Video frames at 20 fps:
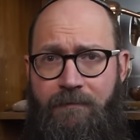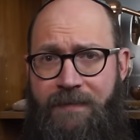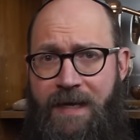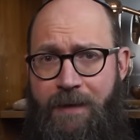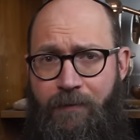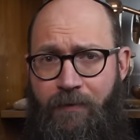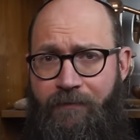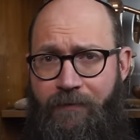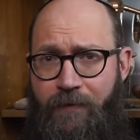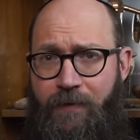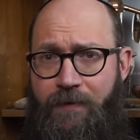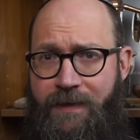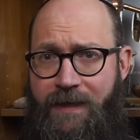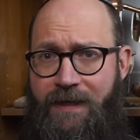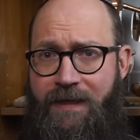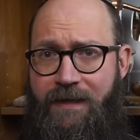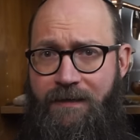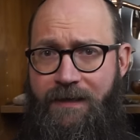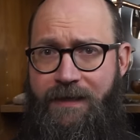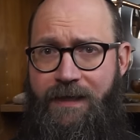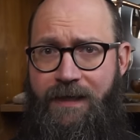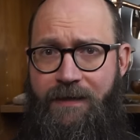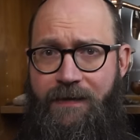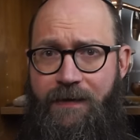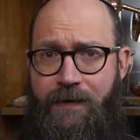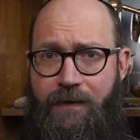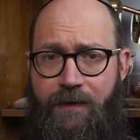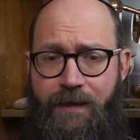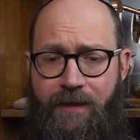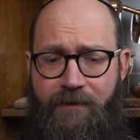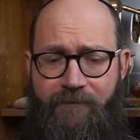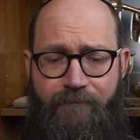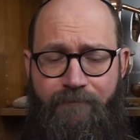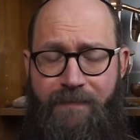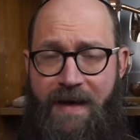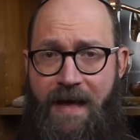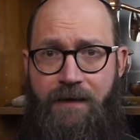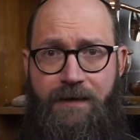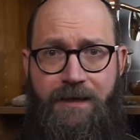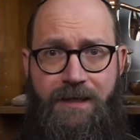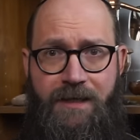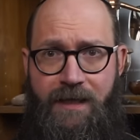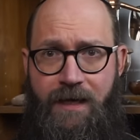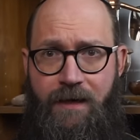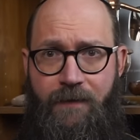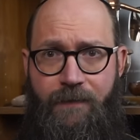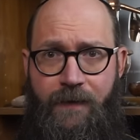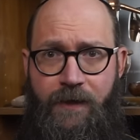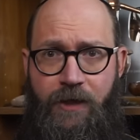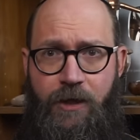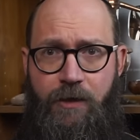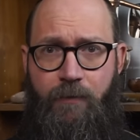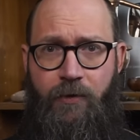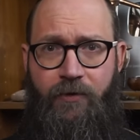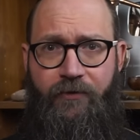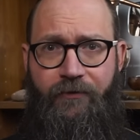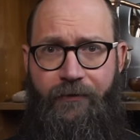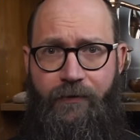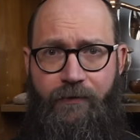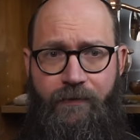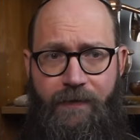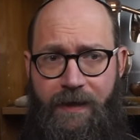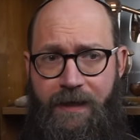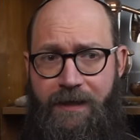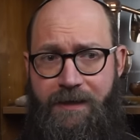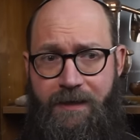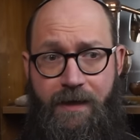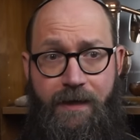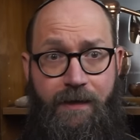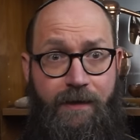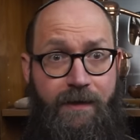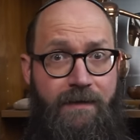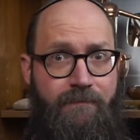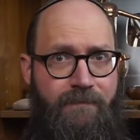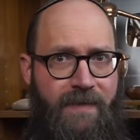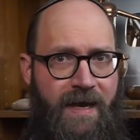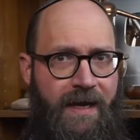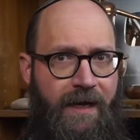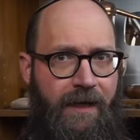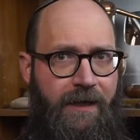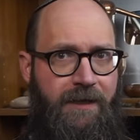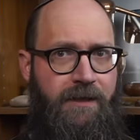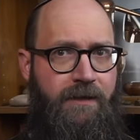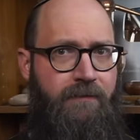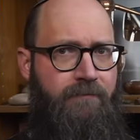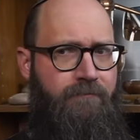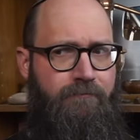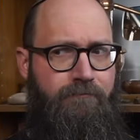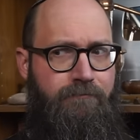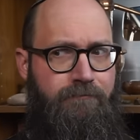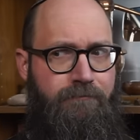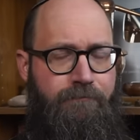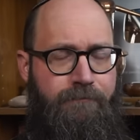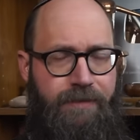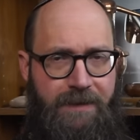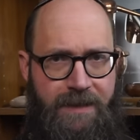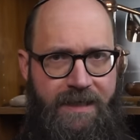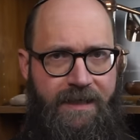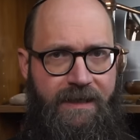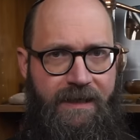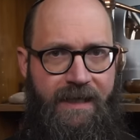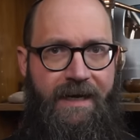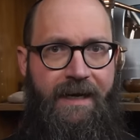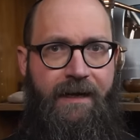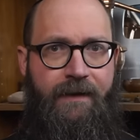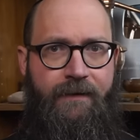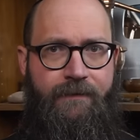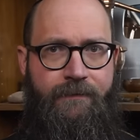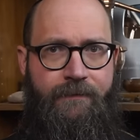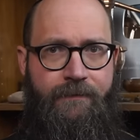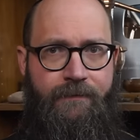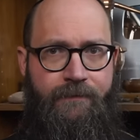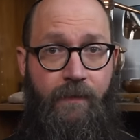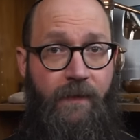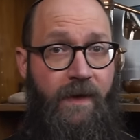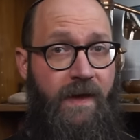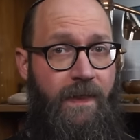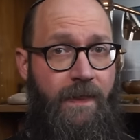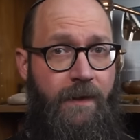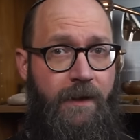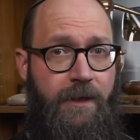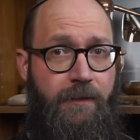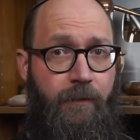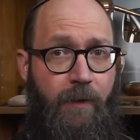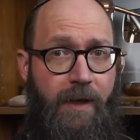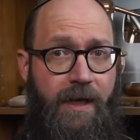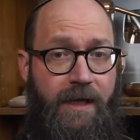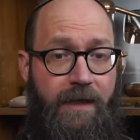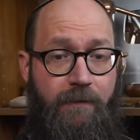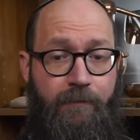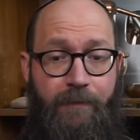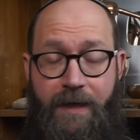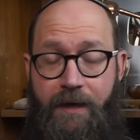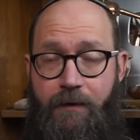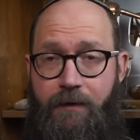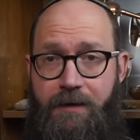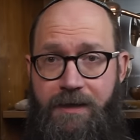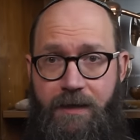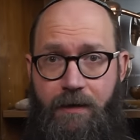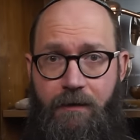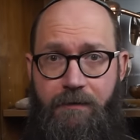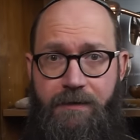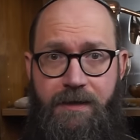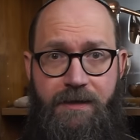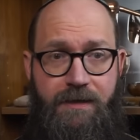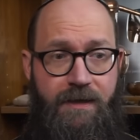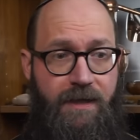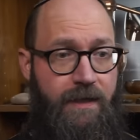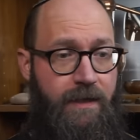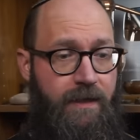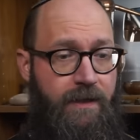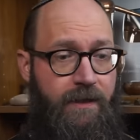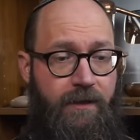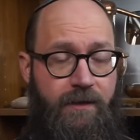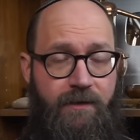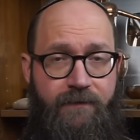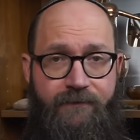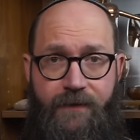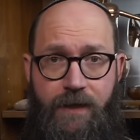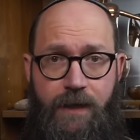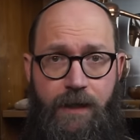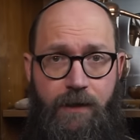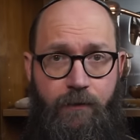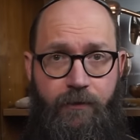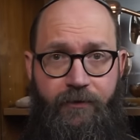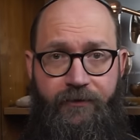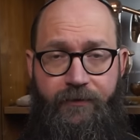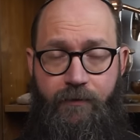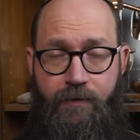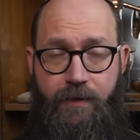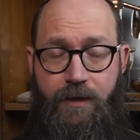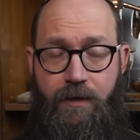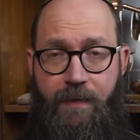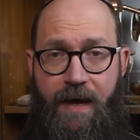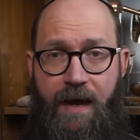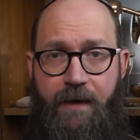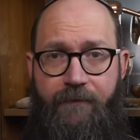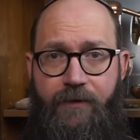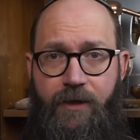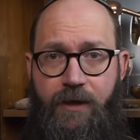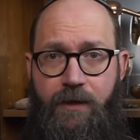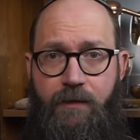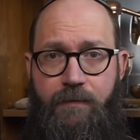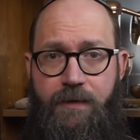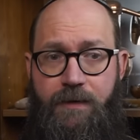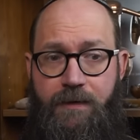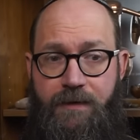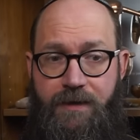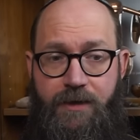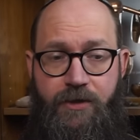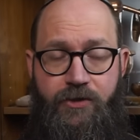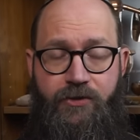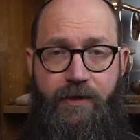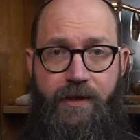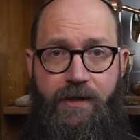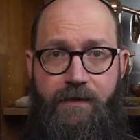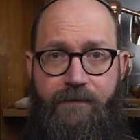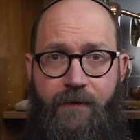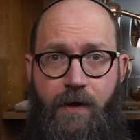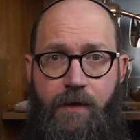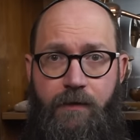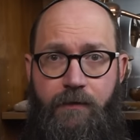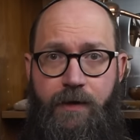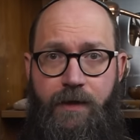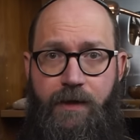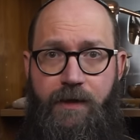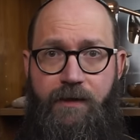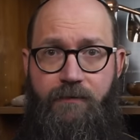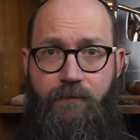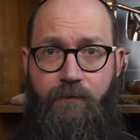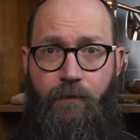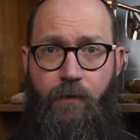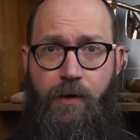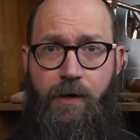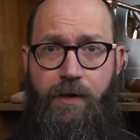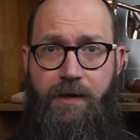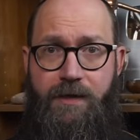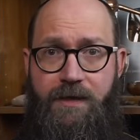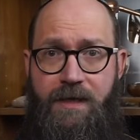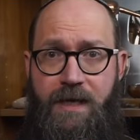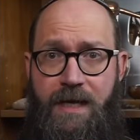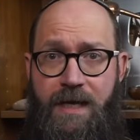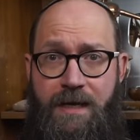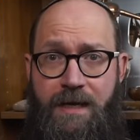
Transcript: They preferred the Galenic theory of balancing out the humors through things like emetics and bloodletting. In this way, Paracelsus and his followers that would come after him in the centuries following his works